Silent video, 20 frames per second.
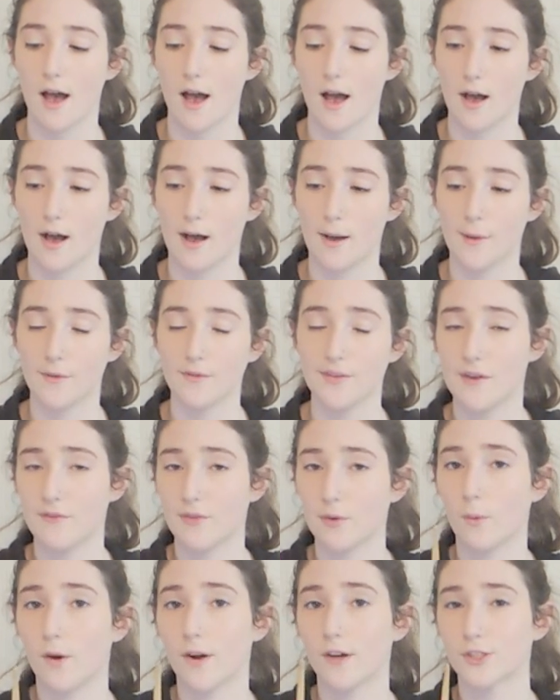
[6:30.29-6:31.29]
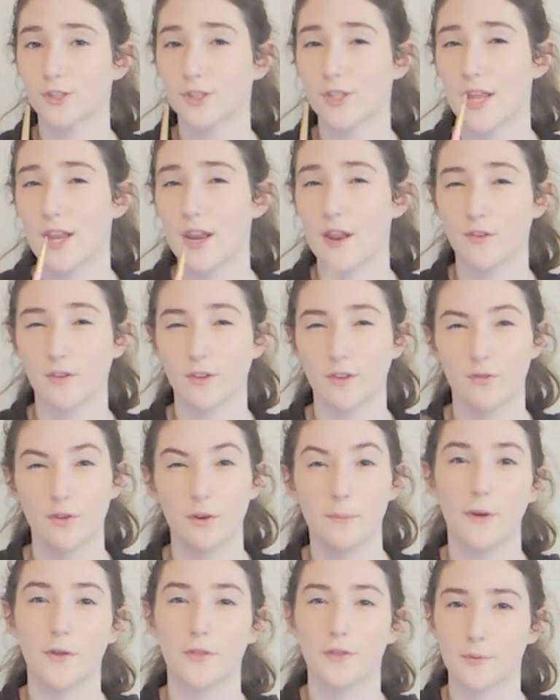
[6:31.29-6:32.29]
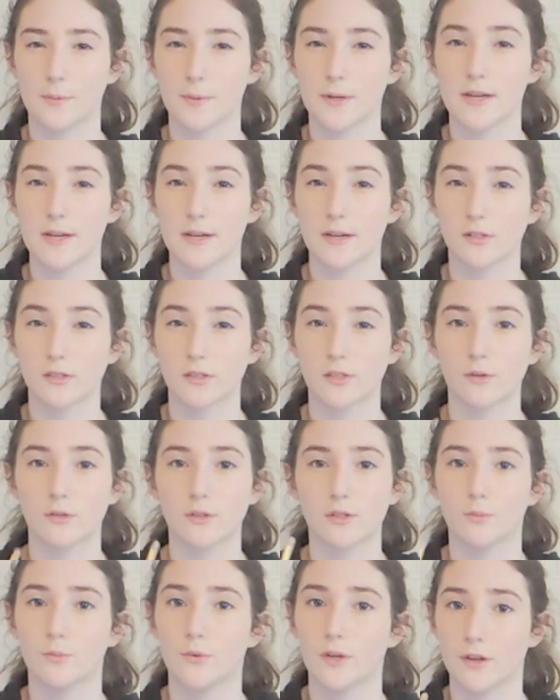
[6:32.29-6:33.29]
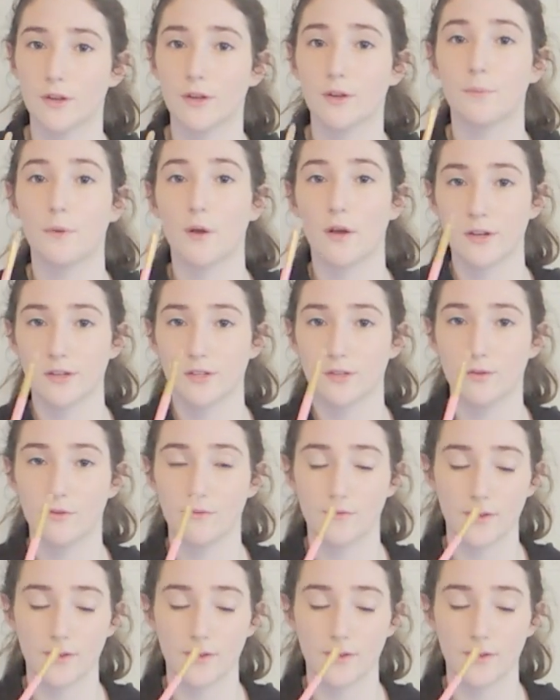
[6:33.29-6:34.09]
I've never washed it and I've owned it for about 3 years, so it's a really good product to